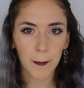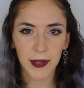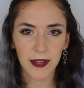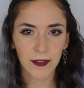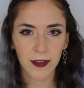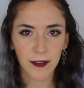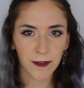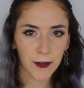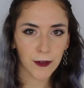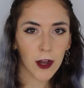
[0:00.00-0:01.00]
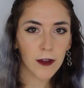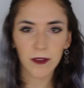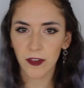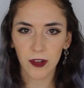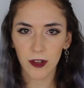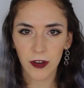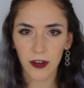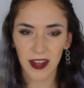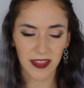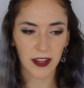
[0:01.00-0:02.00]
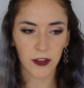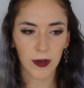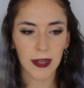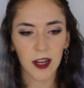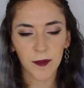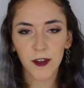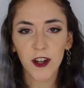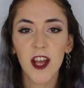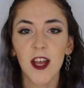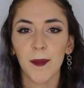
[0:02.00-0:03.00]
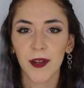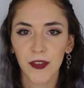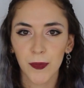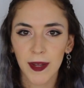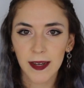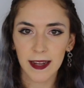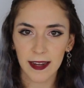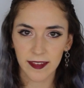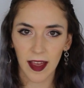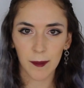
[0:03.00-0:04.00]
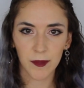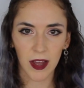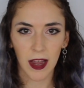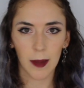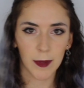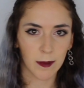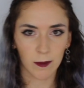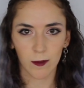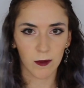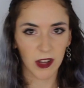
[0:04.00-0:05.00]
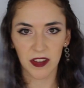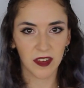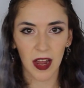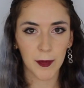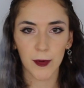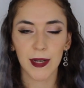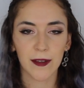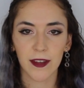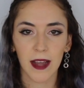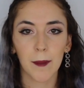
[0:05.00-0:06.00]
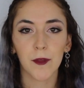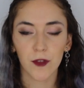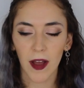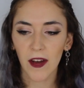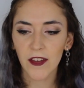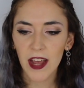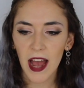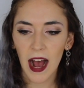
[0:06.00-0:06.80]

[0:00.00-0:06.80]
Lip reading: but even if you're not a visual learner, I think it's really helpful, because when exam time and test time or whatever comes around,